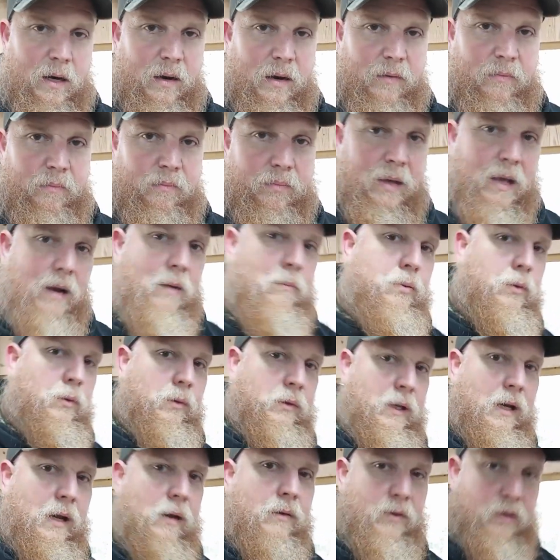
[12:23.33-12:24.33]
and I've kind of
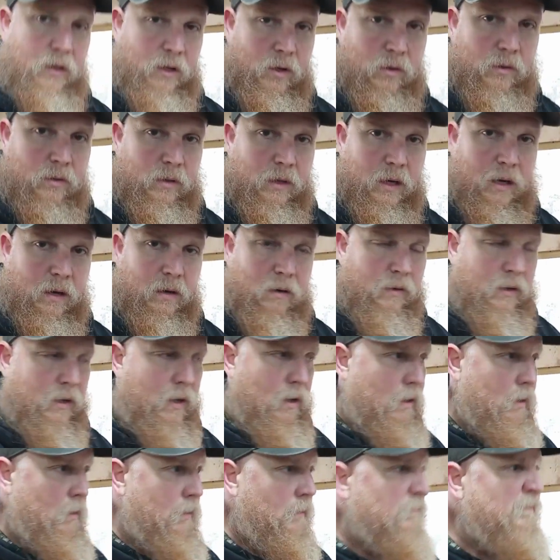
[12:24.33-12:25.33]
pulled it out to use it here and
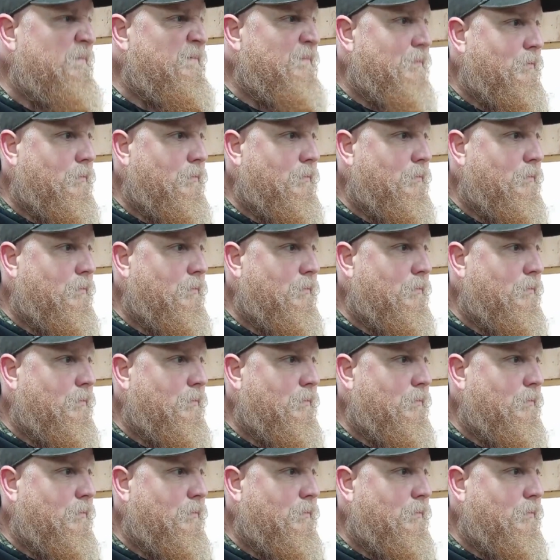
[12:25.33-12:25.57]
there.